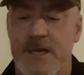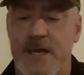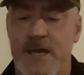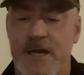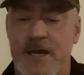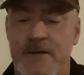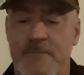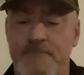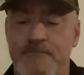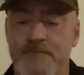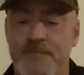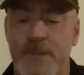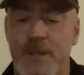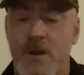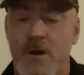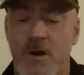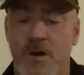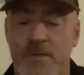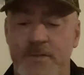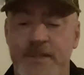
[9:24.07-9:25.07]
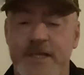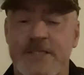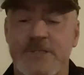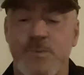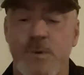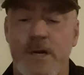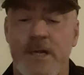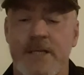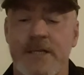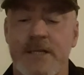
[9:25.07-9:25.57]
On
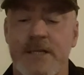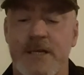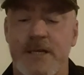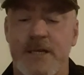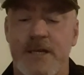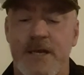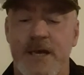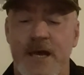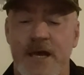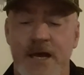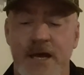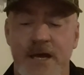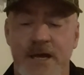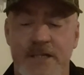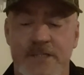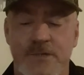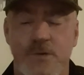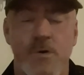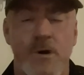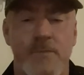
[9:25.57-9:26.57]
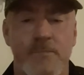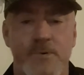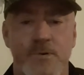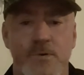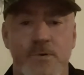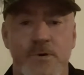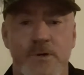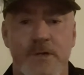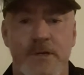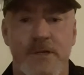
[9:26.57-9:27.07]
this one, it's quite
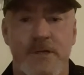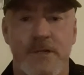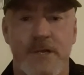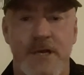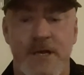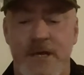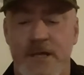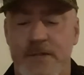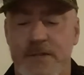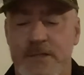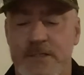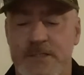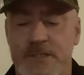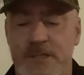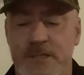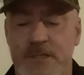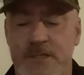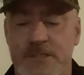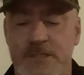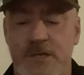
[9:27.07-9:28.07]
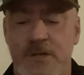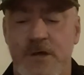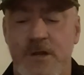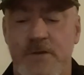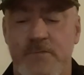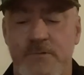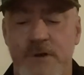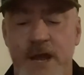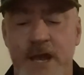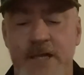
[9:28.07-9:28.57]
broad. There's a lot
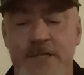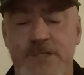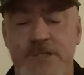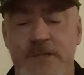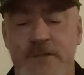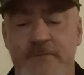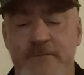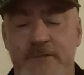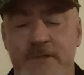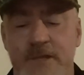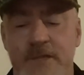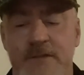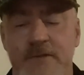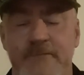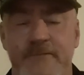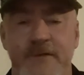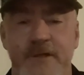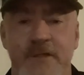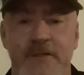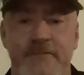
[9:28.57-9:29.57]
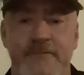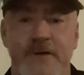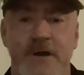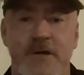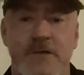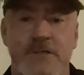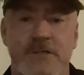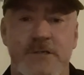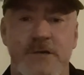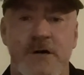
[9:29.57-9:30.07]
of range in the
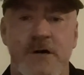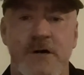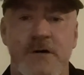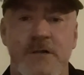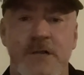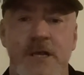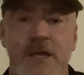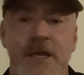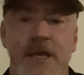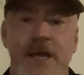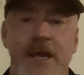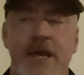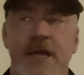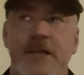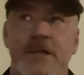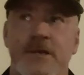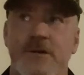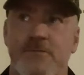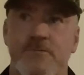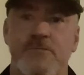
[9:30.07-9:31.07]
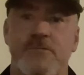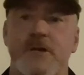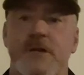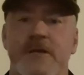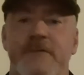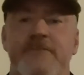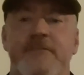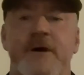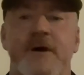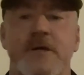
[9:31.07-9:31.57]
focus dial, and you can
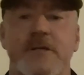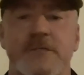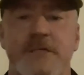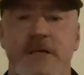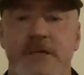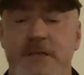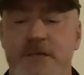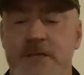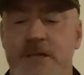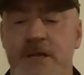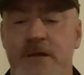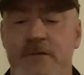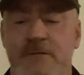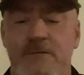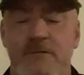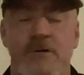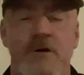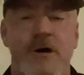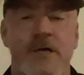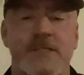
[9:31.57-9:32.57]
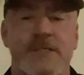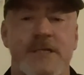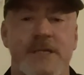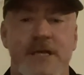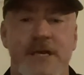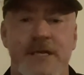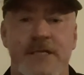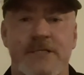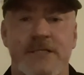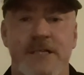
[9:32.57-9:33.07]
really focus it, nice and
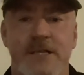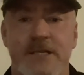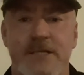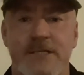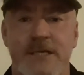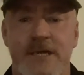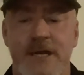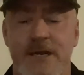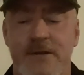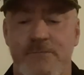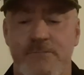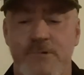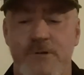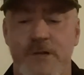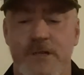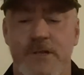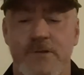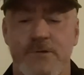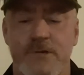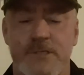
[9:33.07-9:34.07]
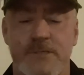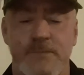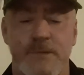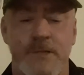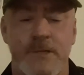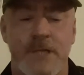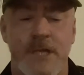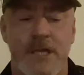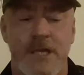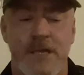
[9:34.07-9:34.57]
easily to get a really crisp
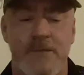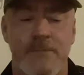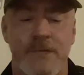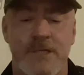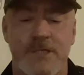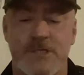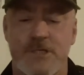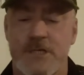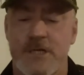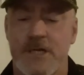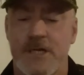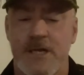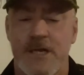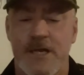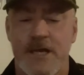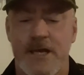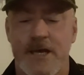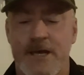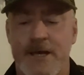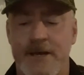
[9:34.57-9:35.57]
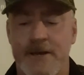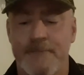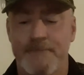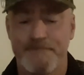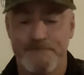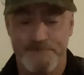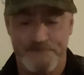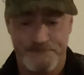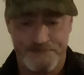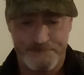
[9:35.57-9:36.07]
image.
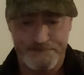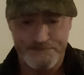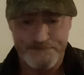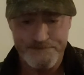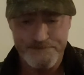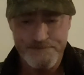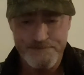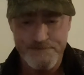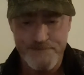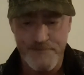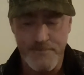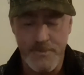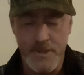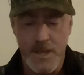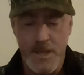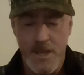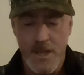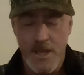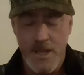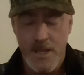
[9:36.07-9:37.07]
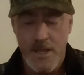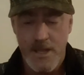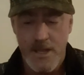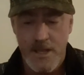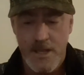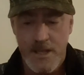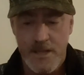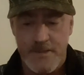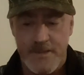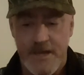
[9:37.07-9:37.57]

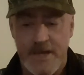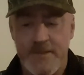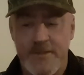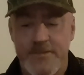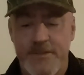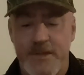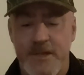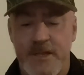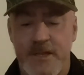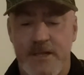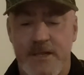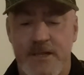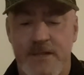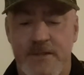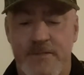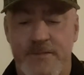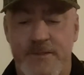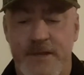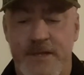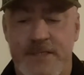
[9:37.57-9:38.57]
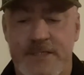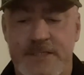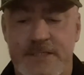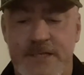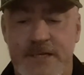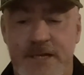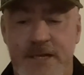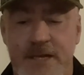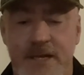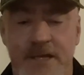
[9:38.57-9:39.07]
The other thing that
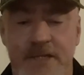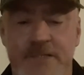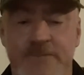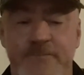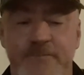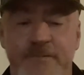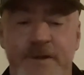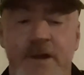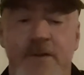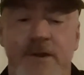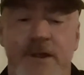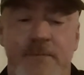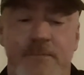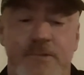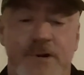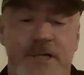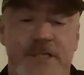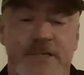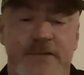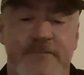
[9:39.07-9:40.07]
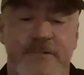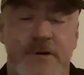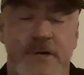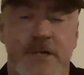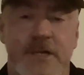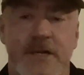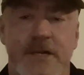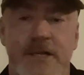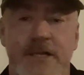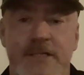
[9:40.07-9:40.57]
is very impressive on
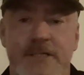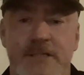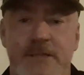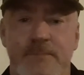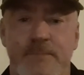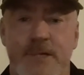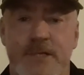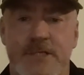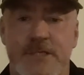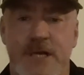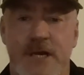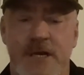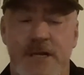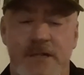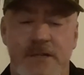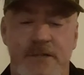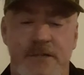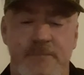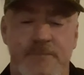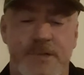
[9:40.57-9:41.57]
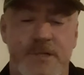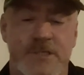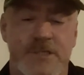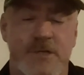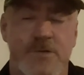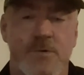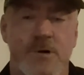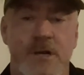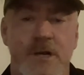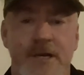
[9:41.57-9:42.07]
it is the picture
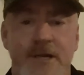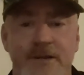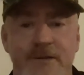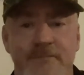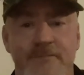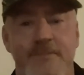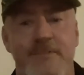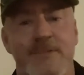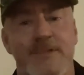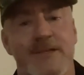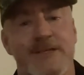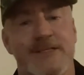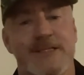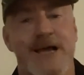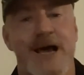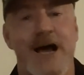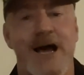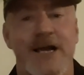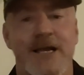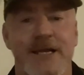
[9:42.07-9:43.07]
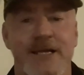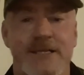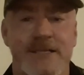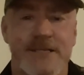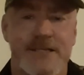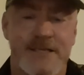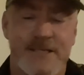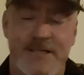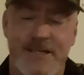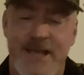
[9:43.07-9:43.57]
quality of the target
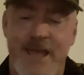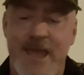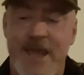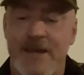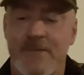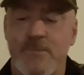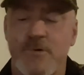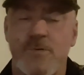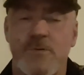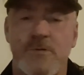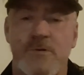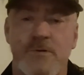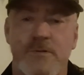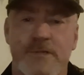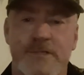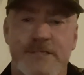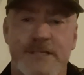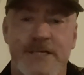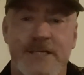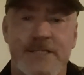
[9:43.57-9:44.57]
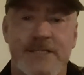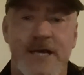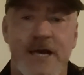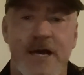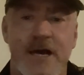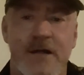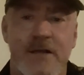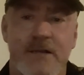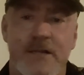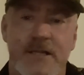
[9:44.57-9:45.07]
animal or the
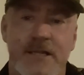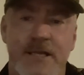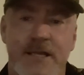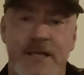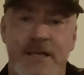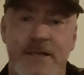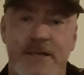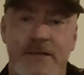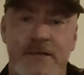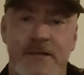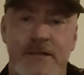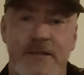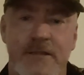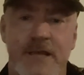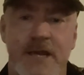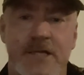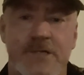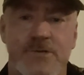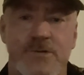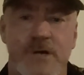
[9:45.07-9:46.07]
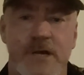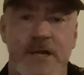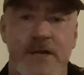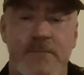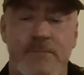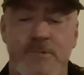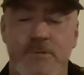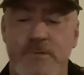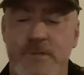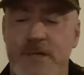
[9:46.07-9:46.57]
detail in the actual
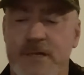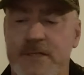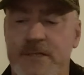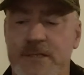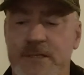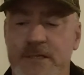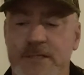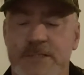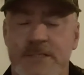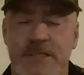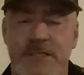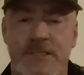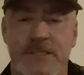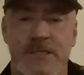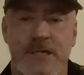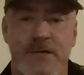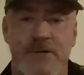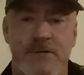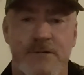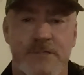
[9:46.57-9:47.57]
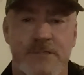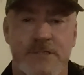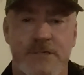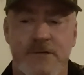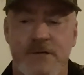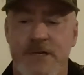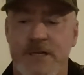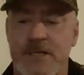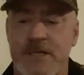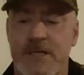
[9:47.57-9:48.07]
animal that's in the center of the
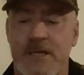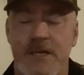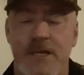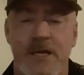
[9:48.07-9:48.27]
screen.